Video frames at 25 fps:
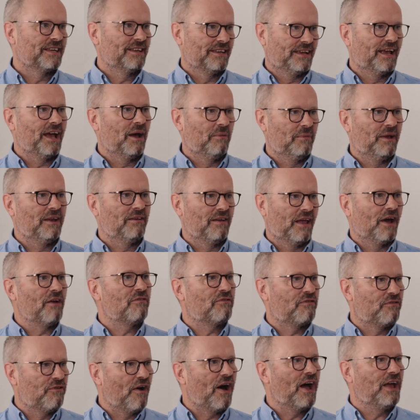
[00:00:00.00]
I mean,
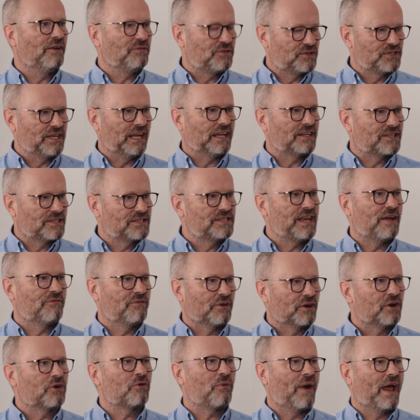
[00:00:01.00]
like 5, 6,
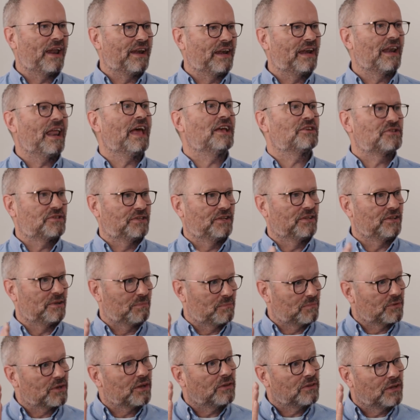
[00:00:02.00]
7 grand less than
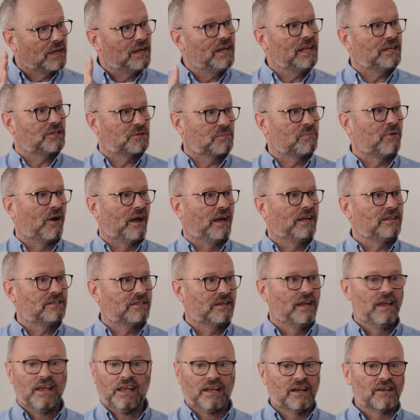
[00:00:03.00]
the list
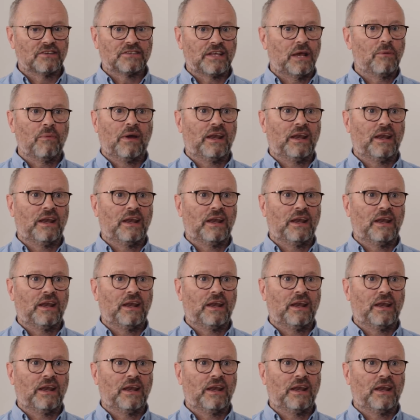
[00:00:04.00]
price, because they